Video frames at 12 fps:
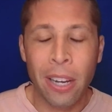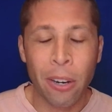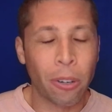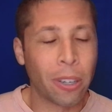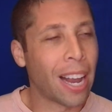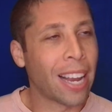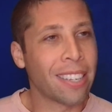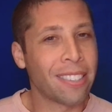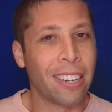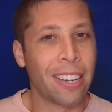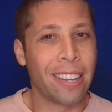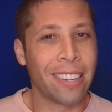or I guess in
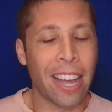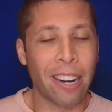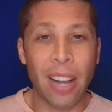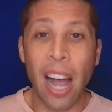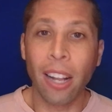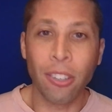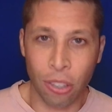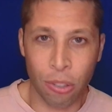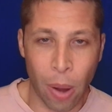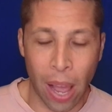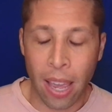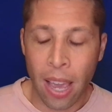a kind of conscious way.